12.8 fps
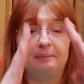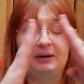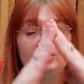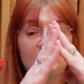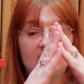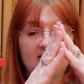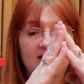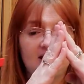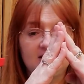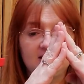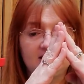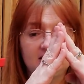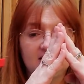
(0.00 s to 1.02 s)
pitch our
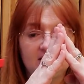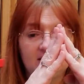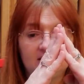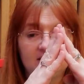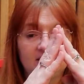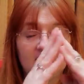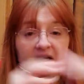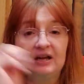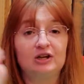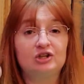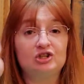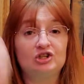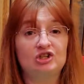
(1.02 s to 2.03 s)
tent,
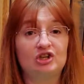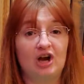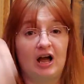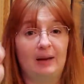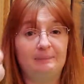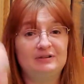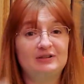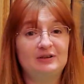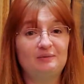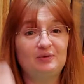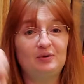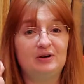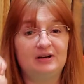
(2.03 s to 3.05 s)
chop
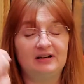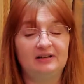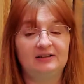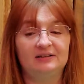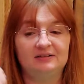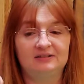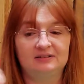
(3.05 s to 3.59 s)
some wood,